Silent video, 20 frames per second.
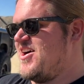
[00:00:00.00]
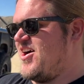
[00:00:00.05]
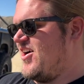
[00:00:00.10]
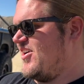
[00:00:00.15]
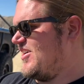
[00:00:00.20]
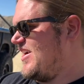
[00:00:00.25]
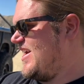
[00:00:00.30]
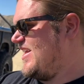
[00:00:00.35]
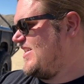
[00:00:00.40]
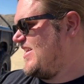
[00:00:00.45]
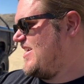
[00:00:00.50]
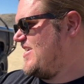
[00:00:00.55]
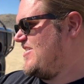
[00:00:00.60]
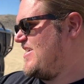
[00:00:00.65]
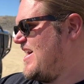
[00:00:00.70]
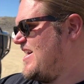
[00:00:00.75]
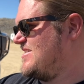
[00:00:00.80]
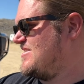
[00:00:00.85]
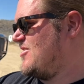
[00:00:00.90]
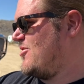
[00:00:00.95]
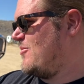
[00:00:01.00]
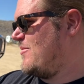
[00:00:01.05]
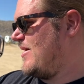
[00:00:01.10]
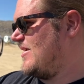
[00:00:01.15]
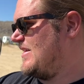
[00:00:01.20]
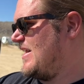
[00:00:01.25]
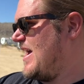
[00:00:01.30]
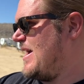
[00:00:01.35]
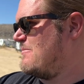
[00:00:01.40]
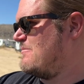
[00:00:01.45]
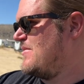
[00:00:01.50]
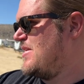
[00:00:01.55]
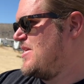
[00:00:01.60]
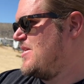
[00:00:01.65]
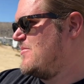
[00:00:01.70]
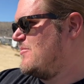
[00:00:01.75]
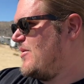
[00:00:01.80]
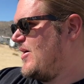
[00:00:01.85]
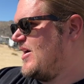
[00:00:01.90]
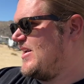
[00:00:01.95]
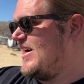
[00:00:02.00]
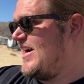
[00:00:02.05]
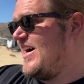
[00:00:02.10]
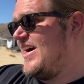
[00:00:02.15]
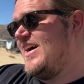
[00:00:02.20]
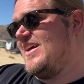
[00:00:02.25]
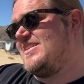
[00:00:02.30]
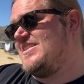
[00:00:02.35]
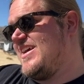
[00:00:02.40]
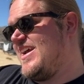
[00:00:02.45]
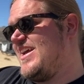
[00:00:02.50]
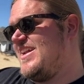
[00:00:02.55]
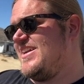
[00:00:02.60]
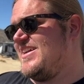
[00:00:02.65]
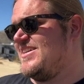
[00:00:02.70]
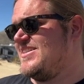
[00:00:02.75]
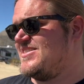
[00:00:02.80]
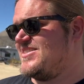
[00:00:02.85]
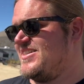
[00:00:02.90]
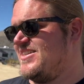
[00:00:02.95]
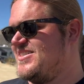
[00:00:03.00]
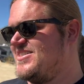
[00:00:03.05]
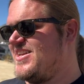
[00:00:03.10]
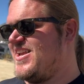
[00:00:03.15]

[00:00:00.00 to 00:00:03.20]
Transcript: I'll let you guys know about that. But tent is